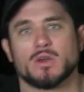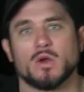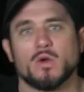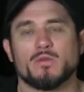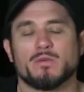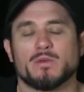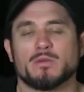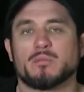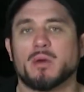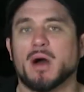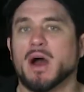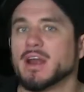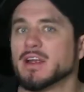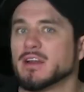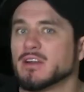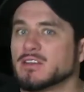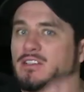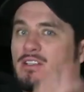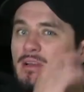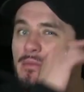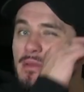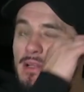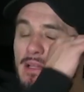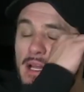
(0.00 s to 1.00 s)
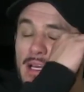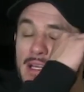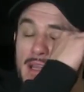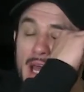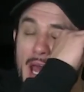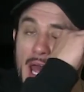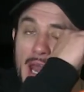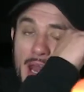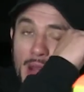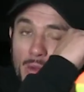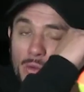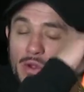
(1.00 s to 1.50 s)
go for pike or something like
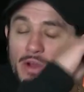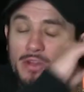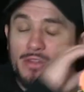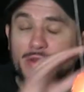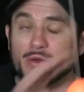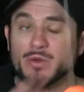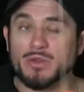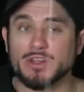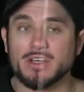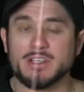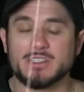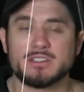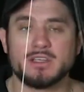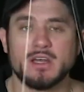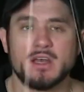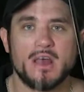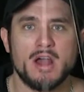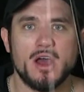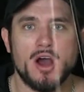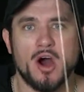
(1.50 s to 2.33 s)
that, and I will do this,